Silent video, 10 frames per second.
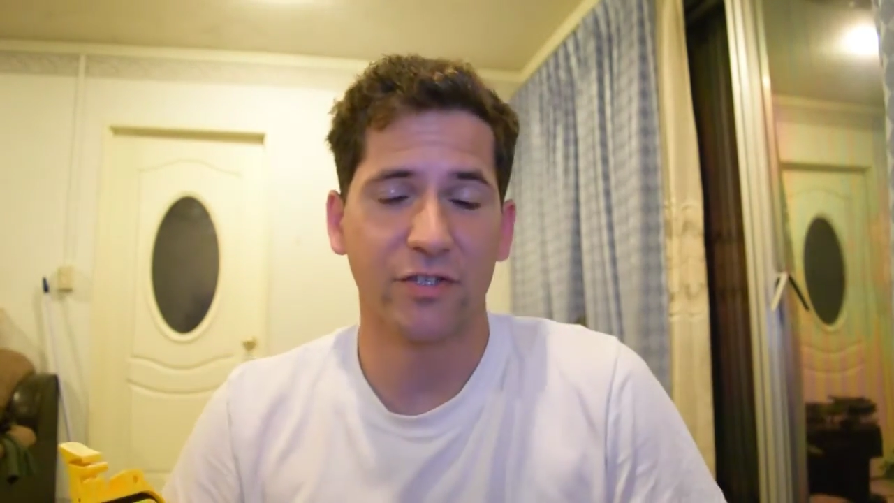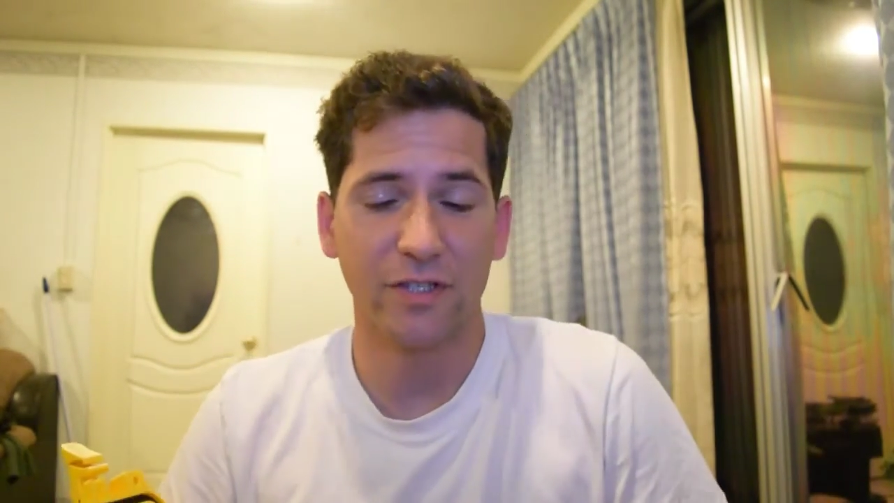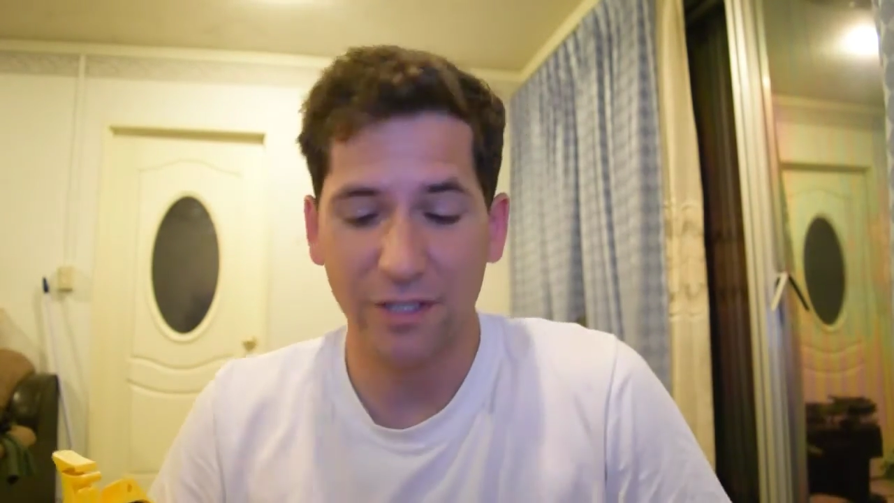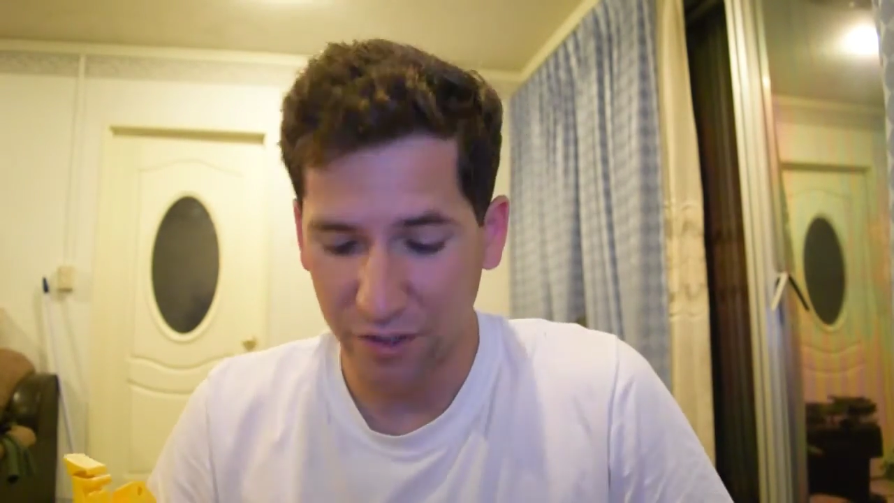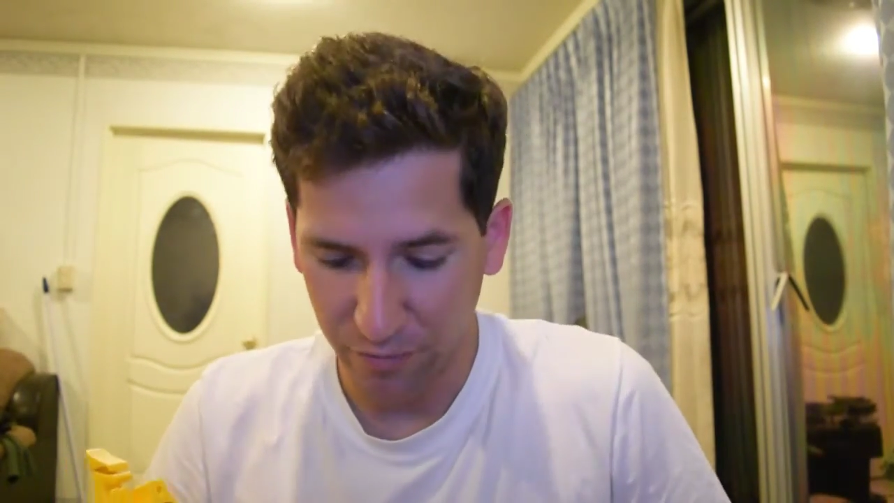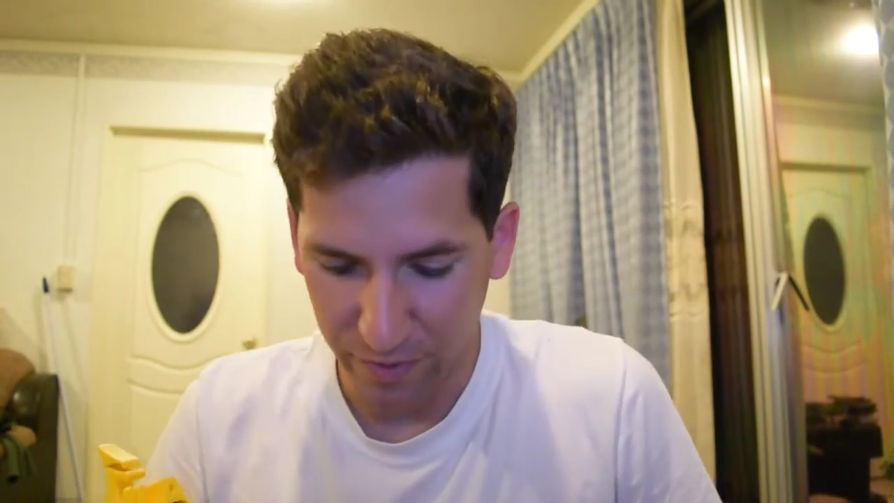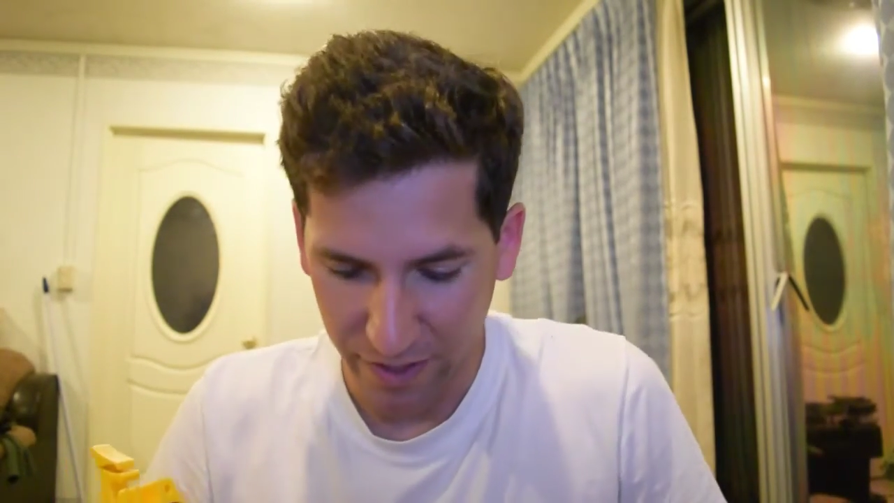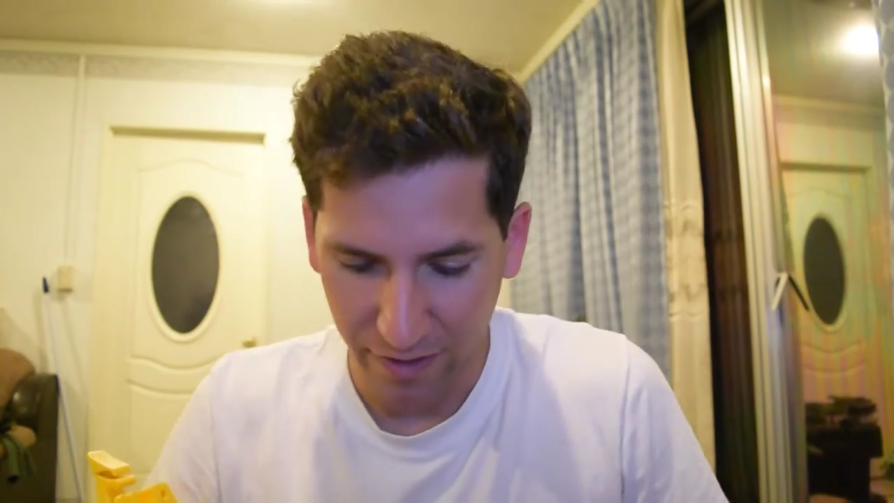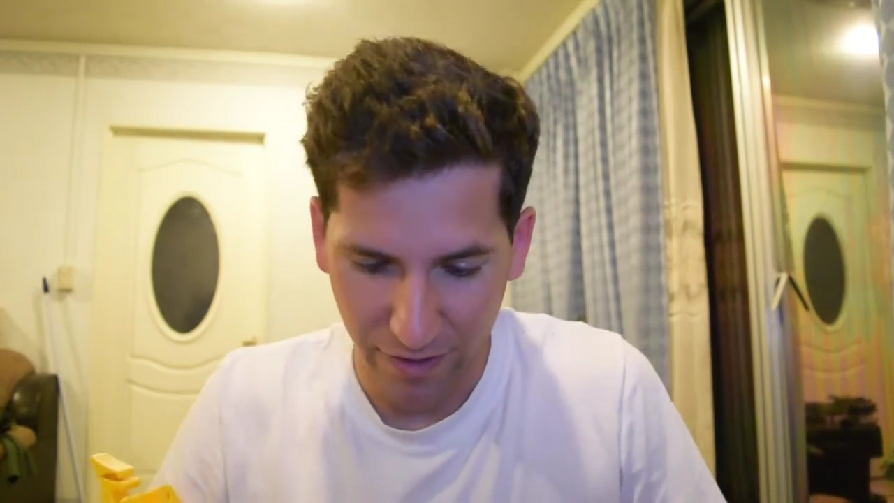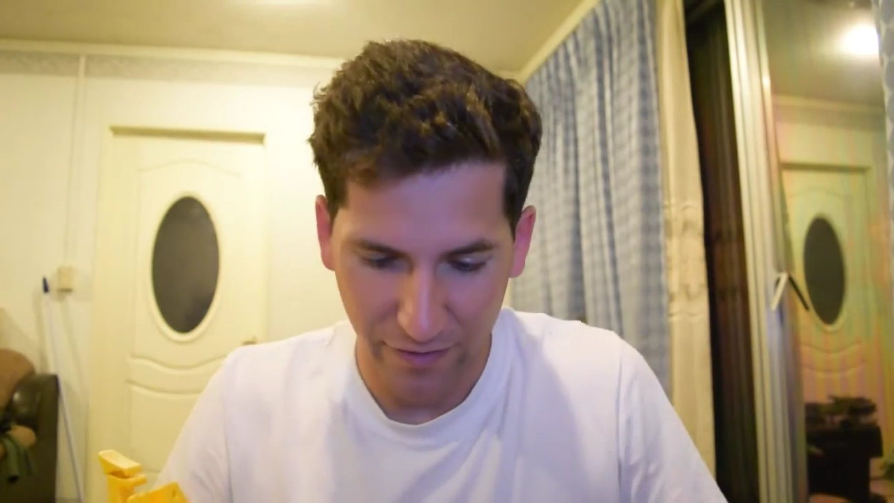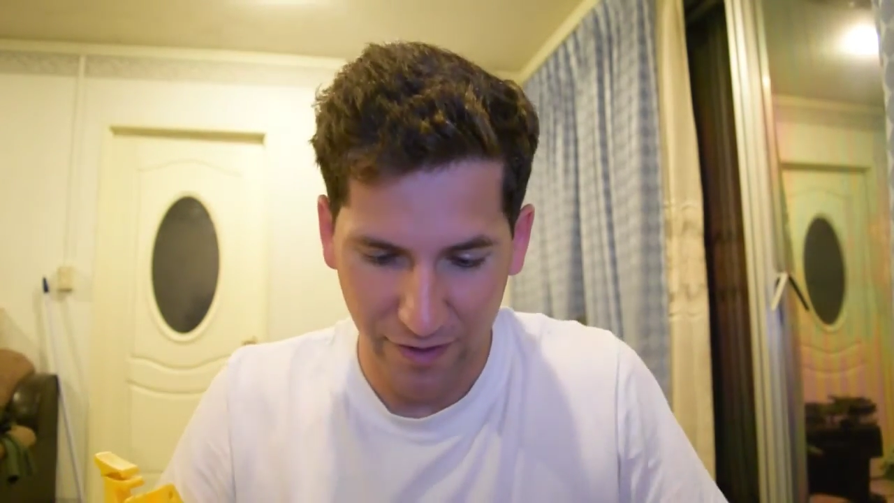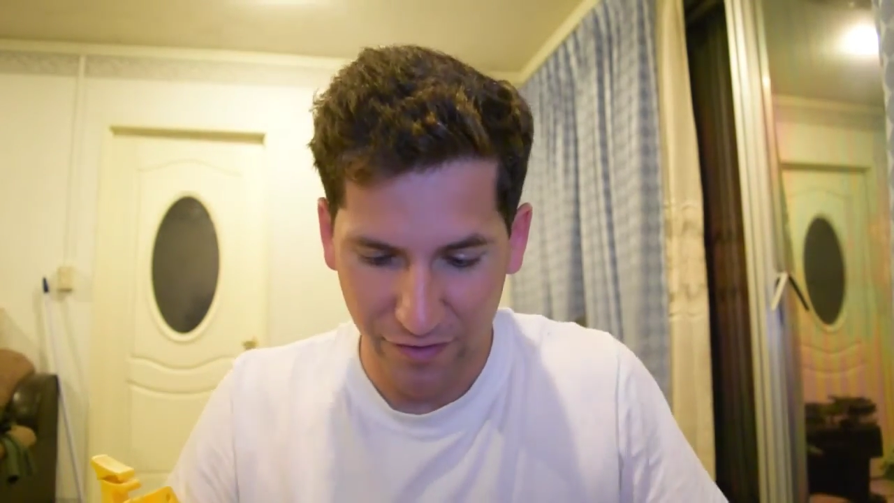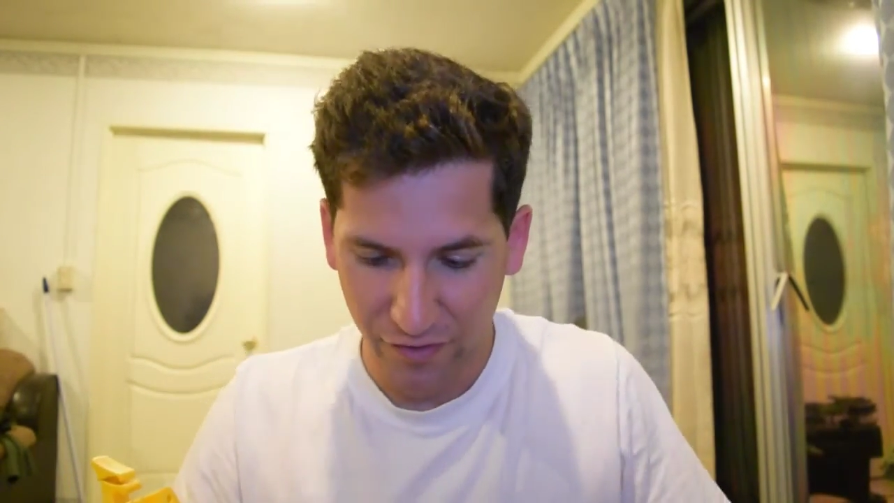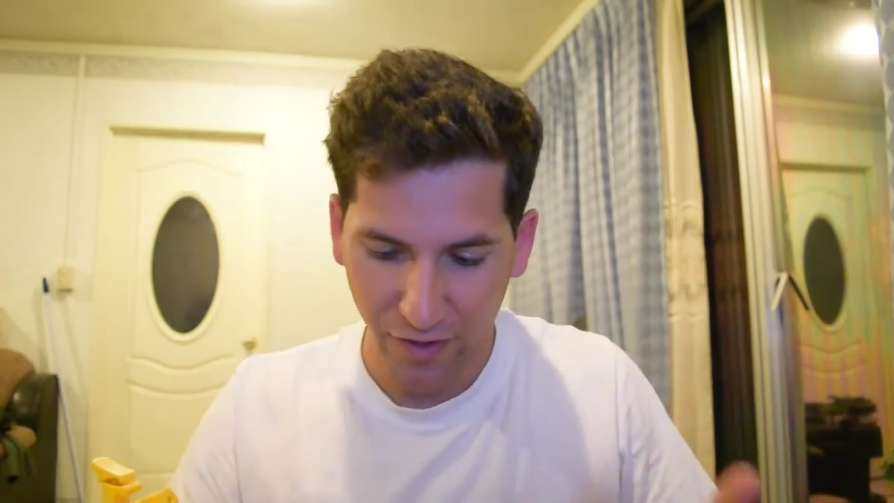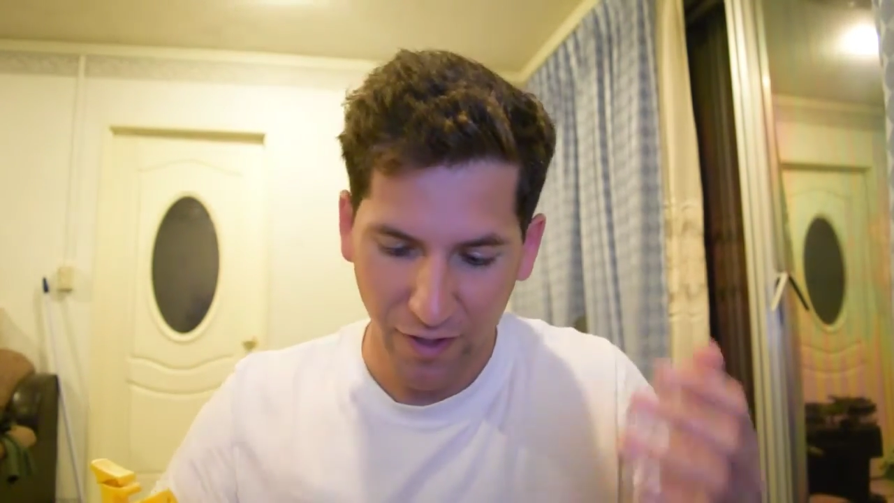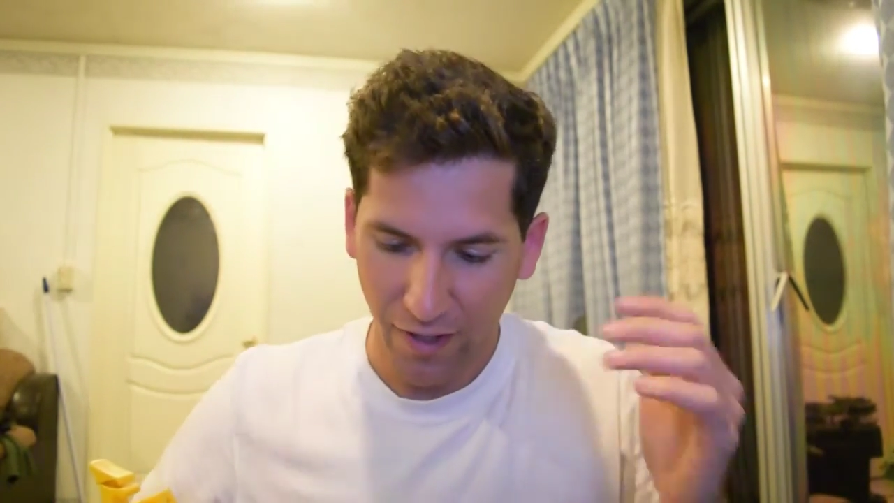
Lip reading: a little bit on this.